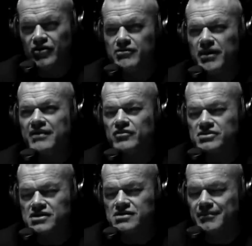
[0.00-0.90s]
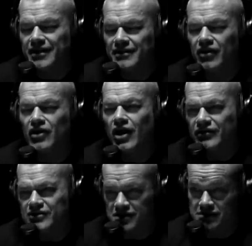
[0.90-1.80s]
know. You might even want to say something like
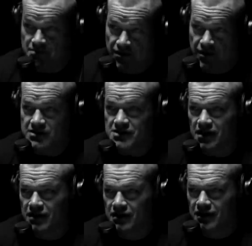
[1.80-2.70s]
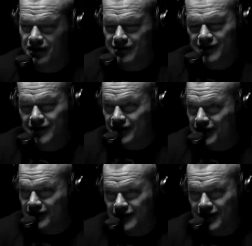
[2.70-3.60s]
along this. Is probably what I'd say.
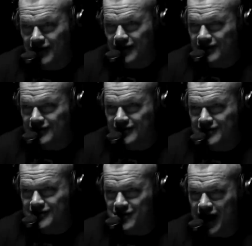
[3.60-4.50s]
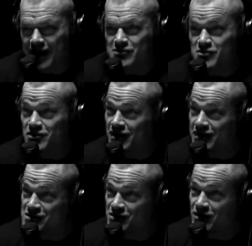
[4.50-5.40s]
Mm-hmm. see what happens when you cut
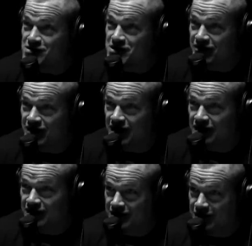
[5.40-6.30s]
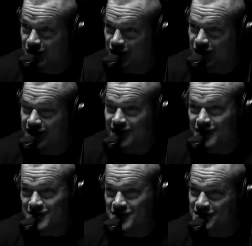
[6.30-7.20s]
it so close every day. You're already a
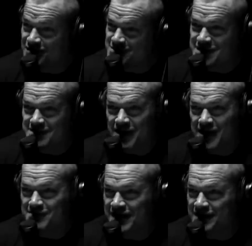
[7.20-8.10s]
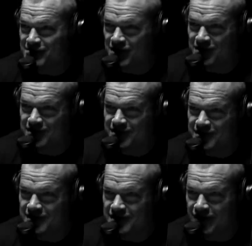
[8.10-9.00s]
little. You you missed it by a minute, bro.
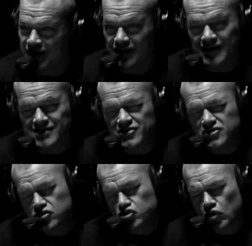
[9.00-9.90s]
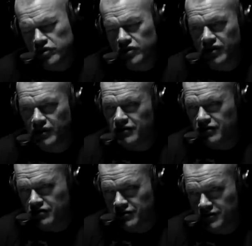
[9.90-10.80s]
Exactly. Right. right. That's just yep. throw a little, a
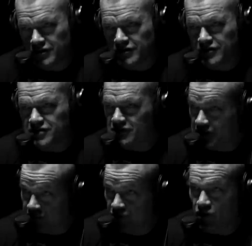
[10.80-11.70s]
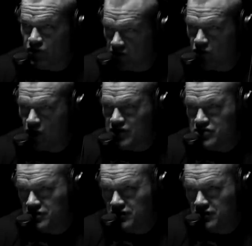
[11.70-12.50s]
little. Yeah. Just let them know you're watching.